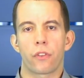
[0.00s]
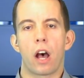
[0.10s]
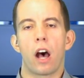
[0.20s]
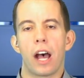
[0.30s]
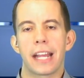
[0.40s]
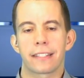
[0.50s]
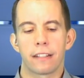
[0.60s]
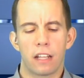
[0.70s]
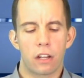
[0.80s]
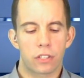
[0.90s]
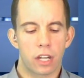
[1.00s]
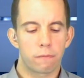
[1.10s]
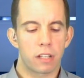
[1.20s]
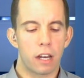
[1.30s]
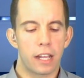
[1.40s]
of the highs and lows,
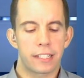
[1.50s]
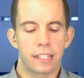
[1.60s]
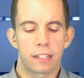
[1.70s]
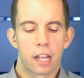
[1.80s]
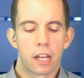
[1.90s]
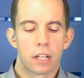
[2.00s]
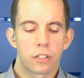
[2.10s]
and I'm delighted